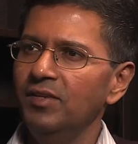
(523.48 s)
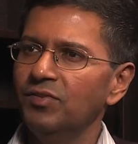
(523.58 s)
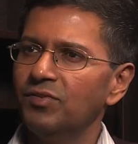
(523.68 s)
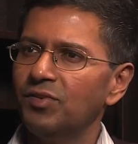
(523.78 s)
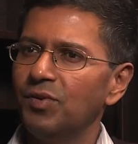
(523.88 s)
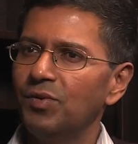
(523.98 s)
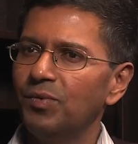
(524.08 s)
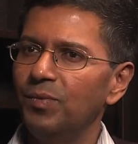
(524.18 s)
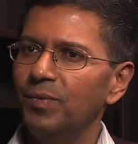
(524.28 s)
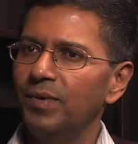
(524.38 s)

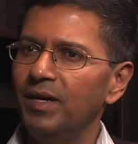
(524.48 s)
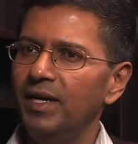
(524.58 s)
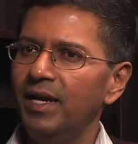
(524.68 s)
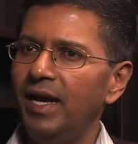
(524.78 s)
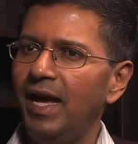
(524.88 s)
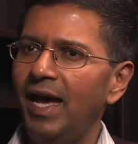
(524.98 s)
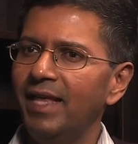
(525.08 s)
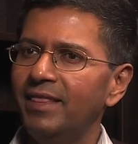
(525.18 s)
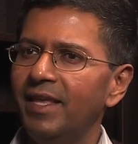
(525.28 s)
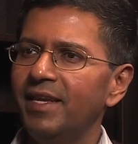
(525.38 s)
so
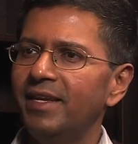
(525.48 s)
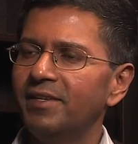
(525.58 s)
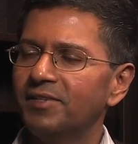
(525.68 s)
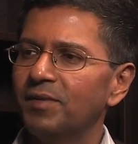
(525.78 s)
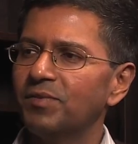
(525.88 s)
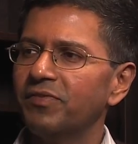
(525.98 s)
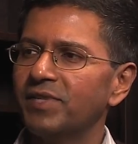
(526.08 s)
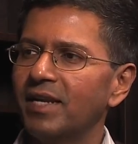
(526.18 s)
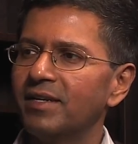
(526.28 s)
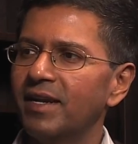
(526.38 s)
i think in terms of
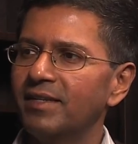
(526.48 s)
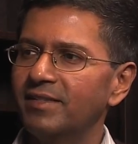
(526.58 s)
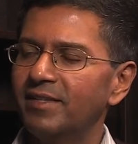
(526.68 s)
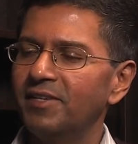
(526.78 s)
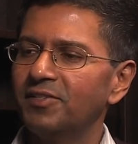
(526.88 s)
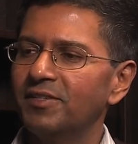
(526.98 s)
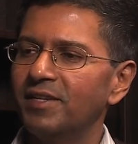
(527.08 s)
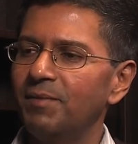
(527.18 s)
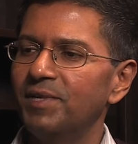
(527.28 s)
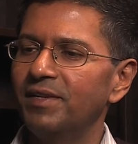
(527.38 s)
standardization
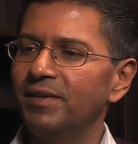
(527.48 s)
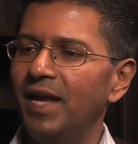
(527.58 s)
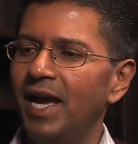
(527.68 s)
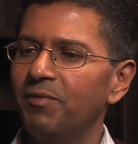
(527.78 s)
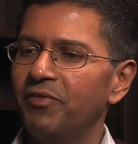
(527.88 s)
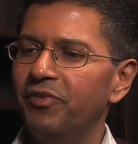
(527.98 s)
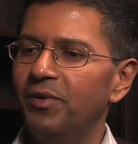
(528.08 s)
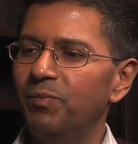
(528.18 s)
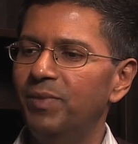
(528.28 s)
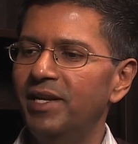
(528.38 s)
i mean i'm a
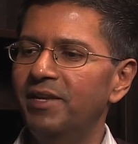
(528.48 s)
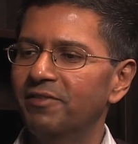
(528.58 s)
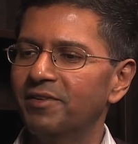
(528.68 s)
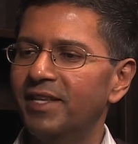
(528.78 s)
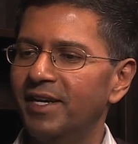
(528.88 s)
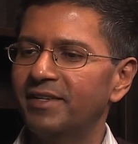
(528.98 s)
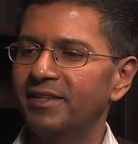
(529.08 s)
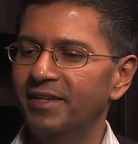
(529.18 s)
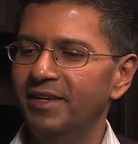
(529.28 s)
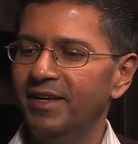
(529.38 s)
firm believer that
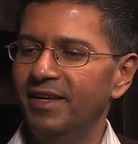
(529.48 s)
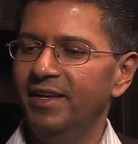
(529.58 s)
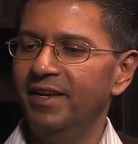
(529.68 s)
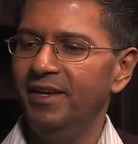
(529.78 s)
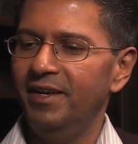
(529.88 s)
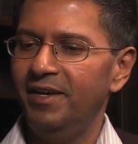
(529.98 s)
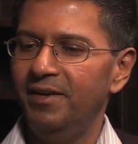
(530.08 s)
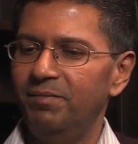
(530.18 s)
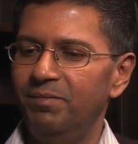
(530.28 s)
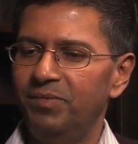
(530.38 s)

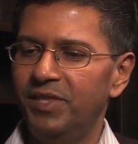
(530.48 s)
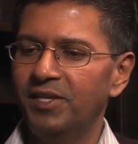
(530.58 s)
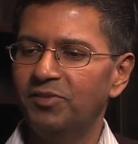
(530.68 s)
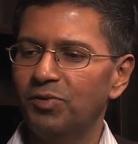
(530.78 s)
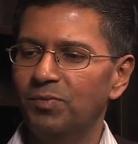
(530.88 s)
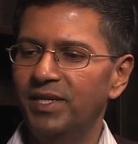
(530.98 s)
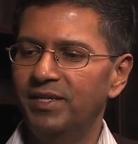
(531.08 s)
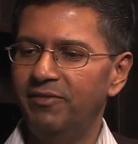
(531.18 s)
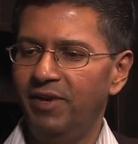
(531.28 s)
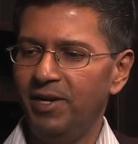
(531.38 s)
uh, things should be
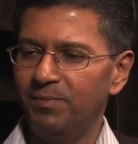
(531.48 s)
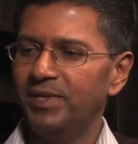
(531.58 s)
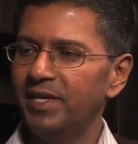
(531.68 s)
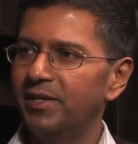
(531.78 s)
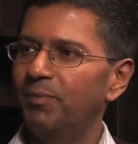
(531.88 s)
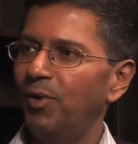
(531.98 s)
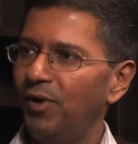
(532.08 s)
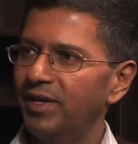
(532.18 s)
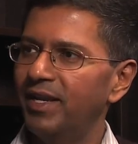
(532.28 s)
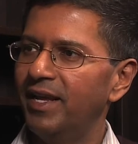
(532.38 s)
developed and
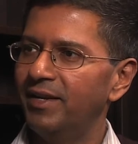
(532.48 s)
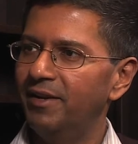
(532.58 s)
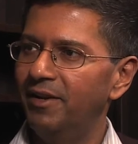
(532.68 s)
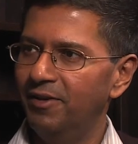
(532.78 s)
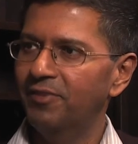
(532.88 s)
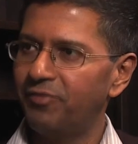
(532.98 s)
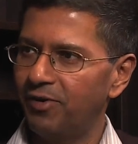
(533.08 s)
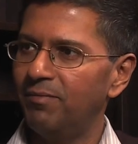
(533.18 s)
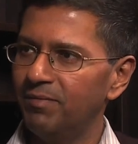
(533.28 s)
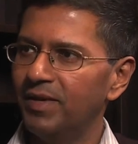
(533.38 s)
deployed and learned
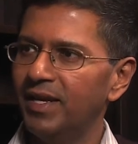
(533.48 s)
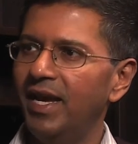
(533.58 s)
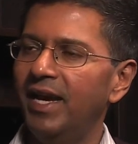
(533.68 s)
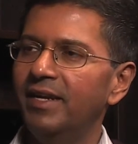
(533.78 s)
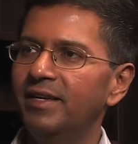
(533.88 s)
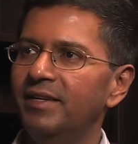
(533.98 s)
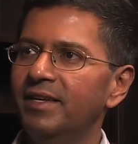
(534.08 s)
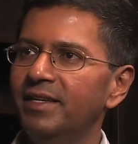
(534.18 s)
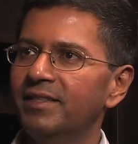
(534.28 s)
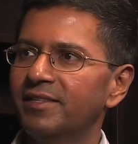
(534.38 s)
from and
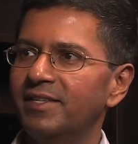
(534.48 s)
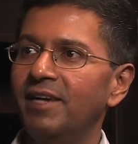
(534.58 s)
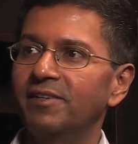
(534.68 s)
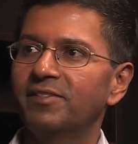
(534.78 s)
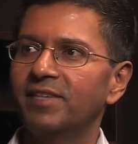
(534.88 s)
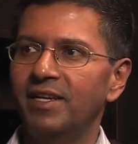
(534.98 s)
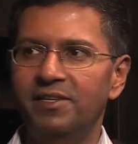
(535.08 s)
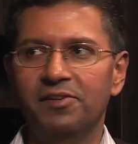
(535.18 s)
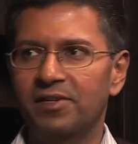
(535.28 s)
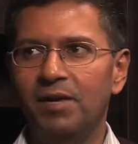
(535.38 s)
the standards can
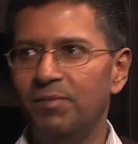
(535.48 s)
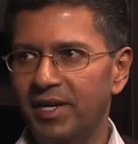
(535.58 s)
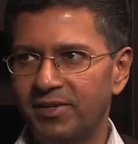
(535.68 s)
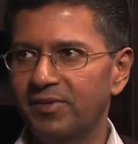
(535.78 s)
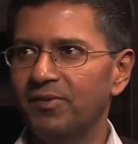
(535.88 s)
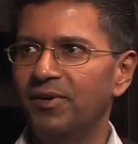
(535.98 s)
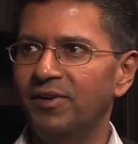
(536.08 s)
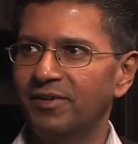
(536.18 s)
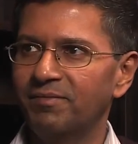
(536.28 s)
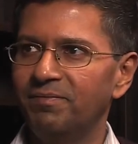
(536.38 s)
either come later
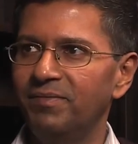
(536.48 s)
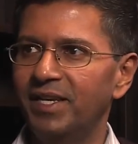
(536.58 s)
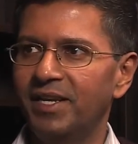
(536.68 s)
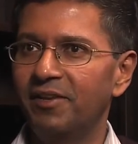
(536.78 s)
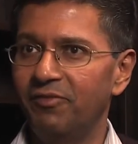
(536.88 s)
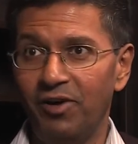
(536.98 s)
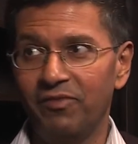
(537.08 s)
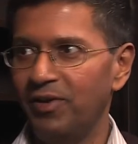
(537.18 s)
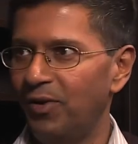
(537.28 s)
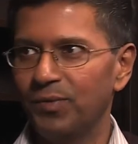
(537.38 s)
or they can
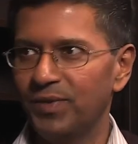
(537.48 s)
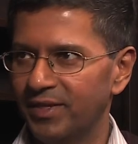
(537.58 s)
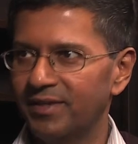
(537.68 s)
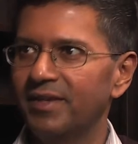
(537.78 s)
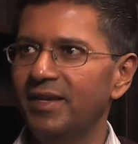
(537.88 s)
evolve along with it.